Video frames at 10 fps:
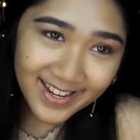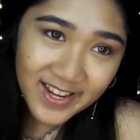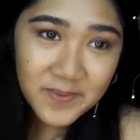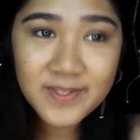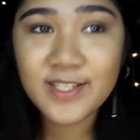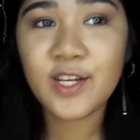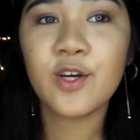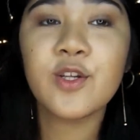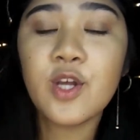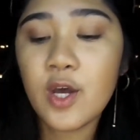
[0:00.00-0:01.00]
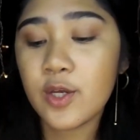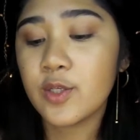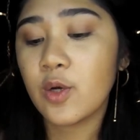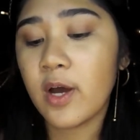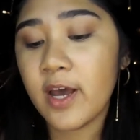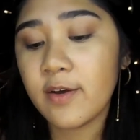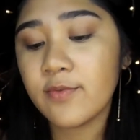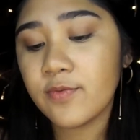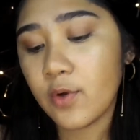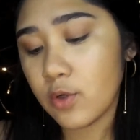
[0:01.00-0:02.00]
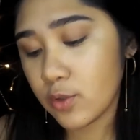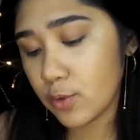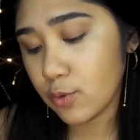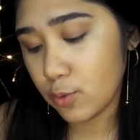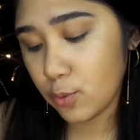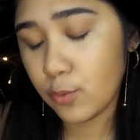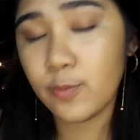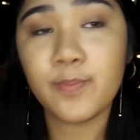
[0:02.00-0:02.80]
Basta yun. So, I have also two